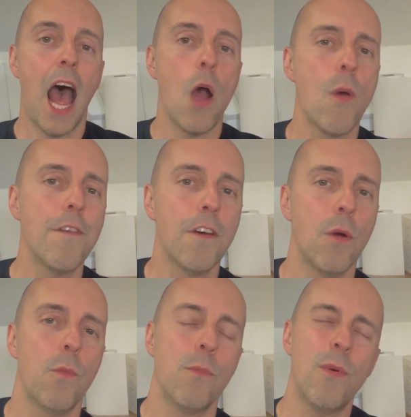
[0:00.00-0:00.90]

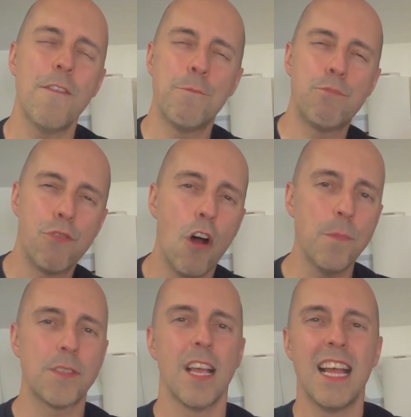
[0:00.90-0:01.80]
However, with
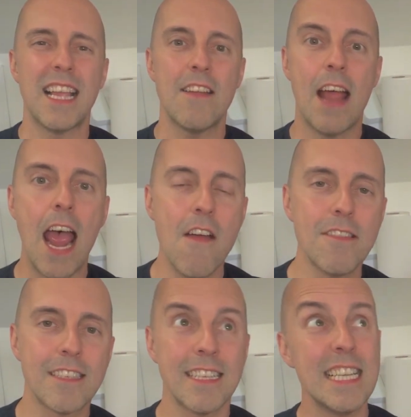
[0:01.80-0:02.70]
props, they're
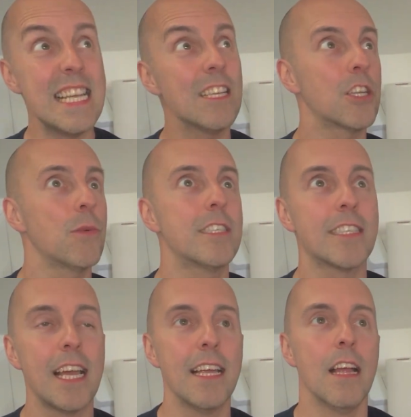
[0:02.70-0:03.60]
inherently, shall we
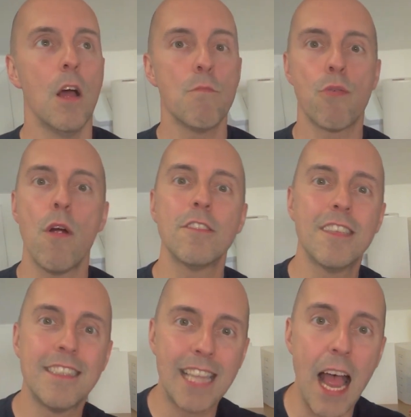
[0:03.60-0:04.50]
say, prone
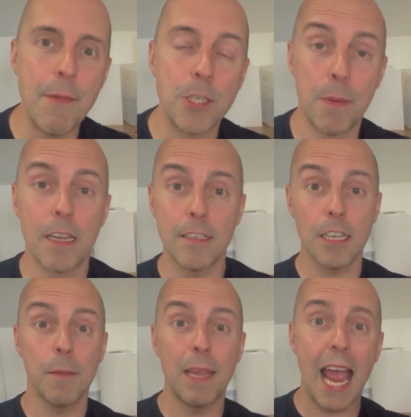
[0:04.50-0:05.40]
to damage because they're
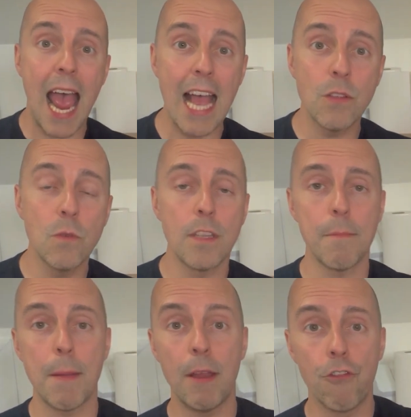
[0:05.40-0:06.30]
going to be handled, they
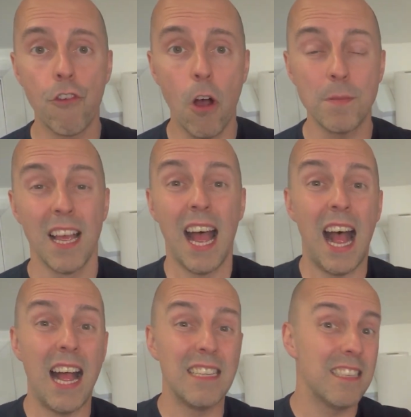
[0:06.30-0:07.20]
may be dropped,
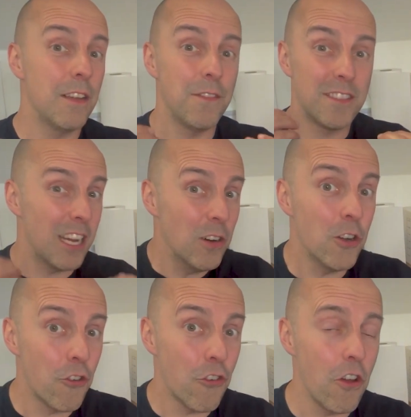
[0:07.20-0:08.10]
and if I tell you
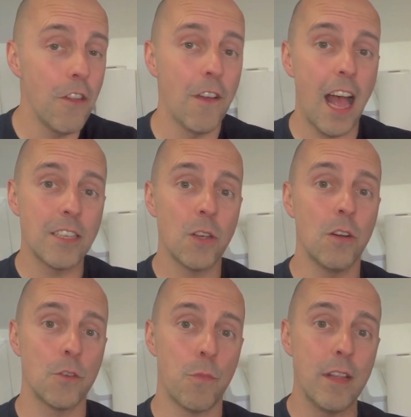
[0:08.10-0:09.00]
the truth, as I
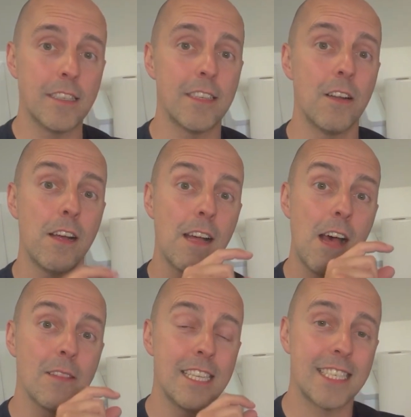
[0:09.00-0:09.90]
was printing
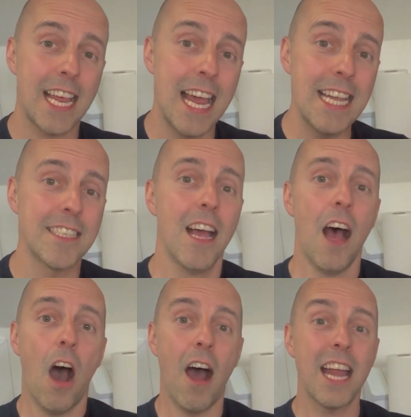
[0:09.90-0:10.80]
out this case,
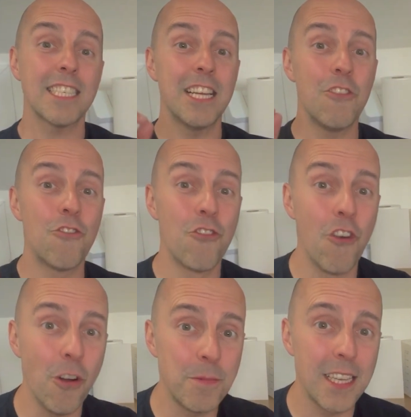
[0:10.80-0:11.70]
I actually
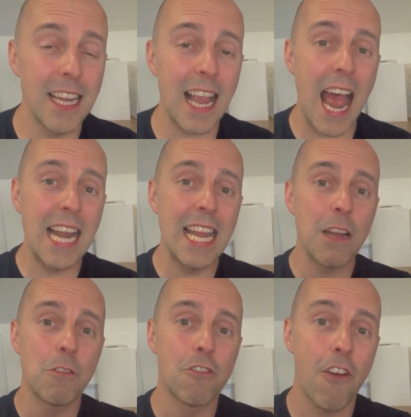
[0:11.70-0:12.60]
dropped it and
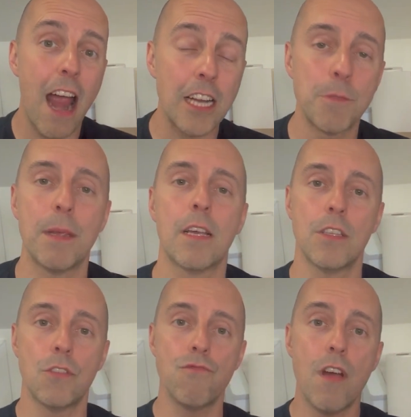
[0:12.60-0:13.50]
it cracked
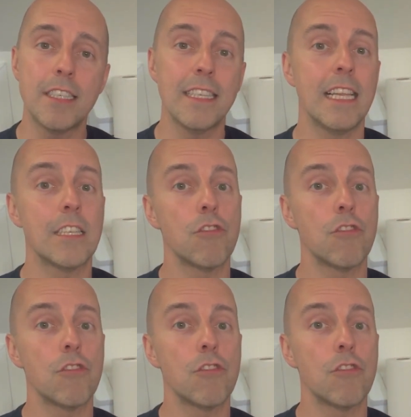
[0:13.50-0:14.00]
because the resin is